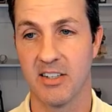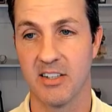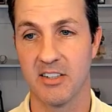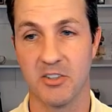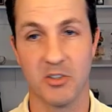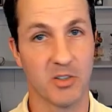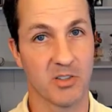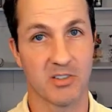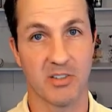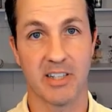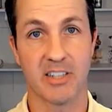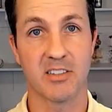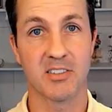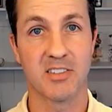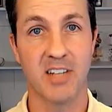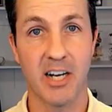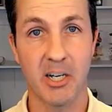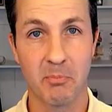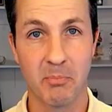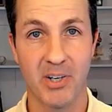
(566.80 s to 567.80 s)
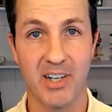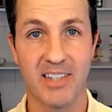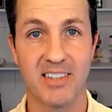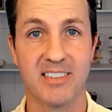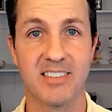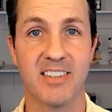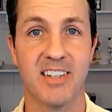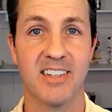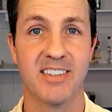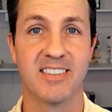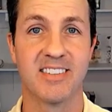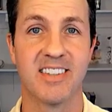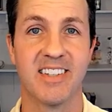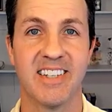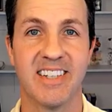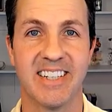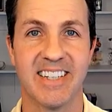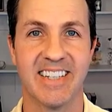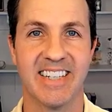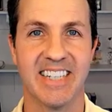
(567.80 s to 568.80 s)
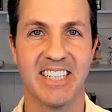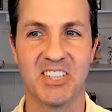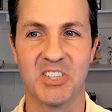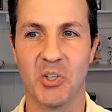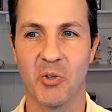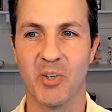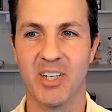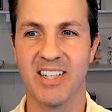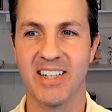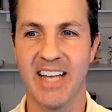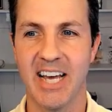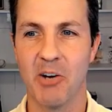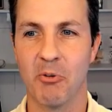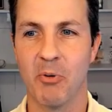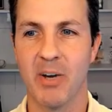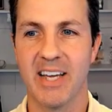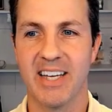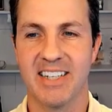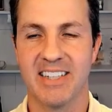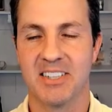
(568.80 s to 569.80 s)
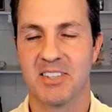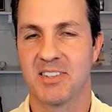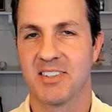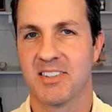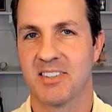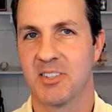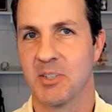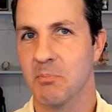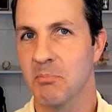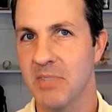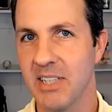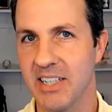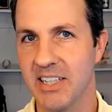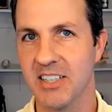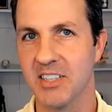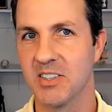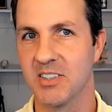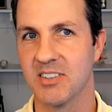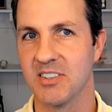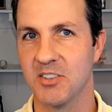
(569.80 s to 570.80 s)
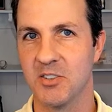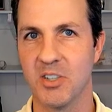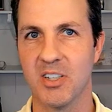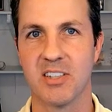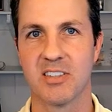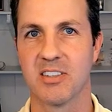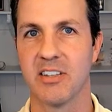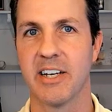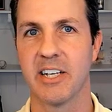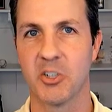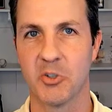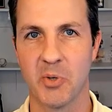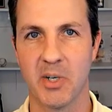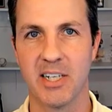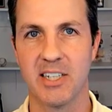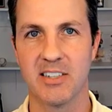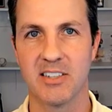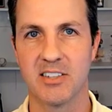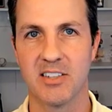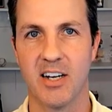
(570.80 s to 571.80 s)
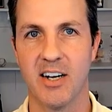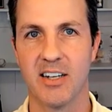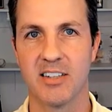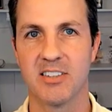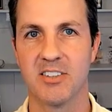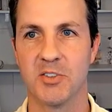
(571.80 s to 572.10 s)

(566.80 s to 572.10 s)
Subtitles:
just like a stock price does. And so in that way, to me, it's just like trading stocks.